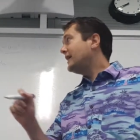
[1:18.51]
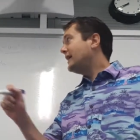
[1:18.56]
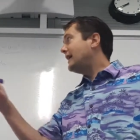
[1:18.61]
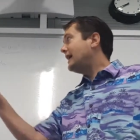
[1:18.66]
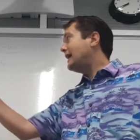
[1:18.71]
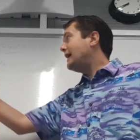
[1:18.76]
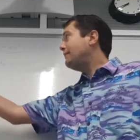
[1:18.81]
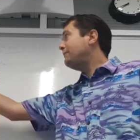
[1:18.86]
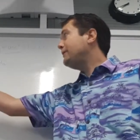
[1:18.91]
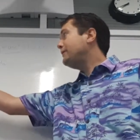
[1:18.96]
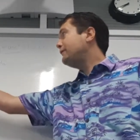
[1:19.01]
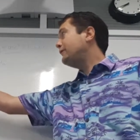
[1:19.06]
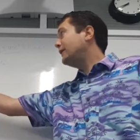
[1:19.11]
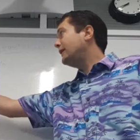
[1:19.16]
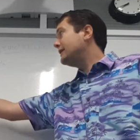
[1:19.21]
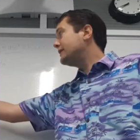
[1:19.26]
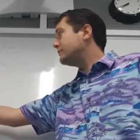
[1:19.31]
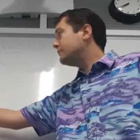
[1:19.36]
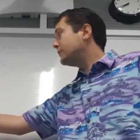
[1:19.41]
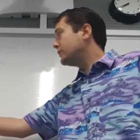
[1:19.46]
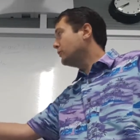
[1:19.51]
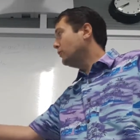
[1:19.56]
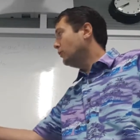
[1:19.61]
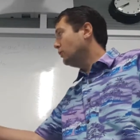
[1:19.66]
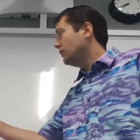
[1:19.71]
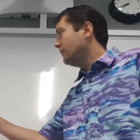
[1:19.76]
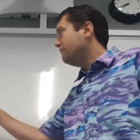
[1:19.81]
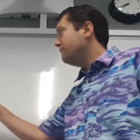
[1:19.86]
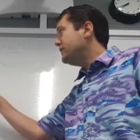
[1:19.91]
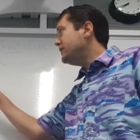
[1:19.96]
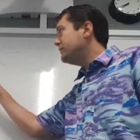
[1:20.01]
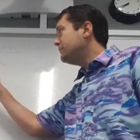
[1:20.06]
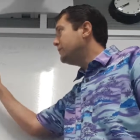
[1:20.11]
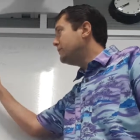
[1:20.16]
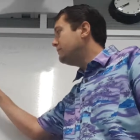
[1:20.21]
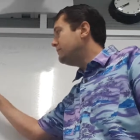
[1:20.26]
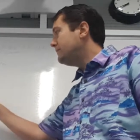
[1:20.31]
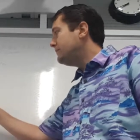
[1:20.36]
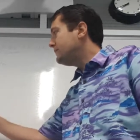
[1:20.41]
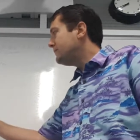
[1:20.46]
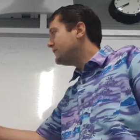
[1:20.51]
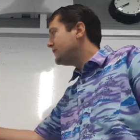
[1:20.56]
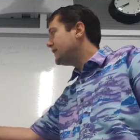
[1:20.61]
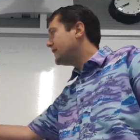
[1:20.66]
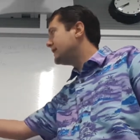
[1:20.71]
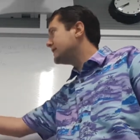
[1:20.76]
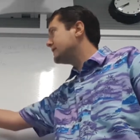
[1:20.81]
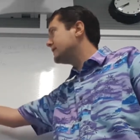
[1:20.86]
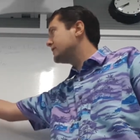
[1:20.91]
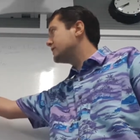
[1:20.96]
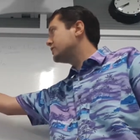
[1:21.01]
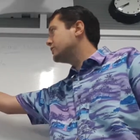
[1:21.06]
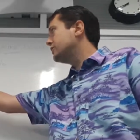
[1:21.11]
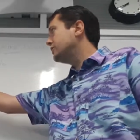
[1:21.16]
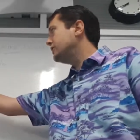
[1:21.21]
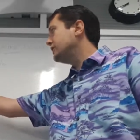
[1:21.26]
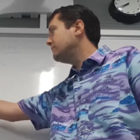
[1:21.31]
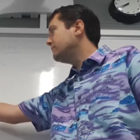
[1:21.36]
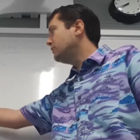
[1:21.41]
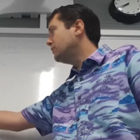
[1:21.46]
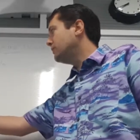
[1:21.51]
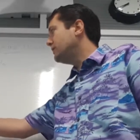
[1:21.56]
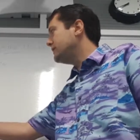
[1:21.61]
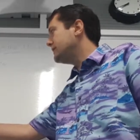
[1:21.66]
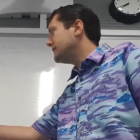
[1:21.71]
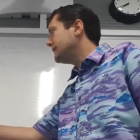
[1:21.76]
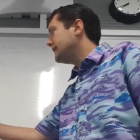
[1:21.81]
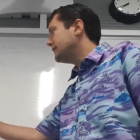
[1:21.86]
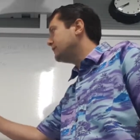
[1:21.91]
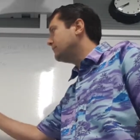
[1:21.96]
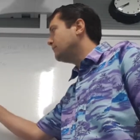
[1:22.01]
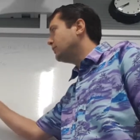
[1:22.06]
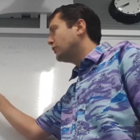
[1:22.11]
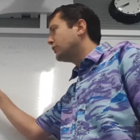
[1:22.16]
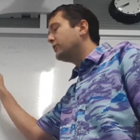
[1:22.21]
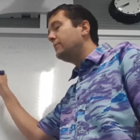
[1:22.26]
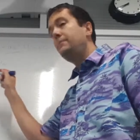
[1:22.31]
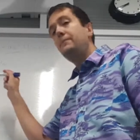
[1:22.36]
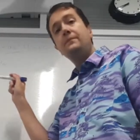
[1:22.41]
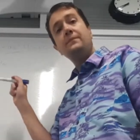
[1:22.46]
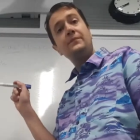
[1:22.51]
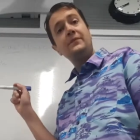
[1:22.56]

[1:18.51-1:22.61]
a happy face we call a minimum, as its turning point is at the bottom,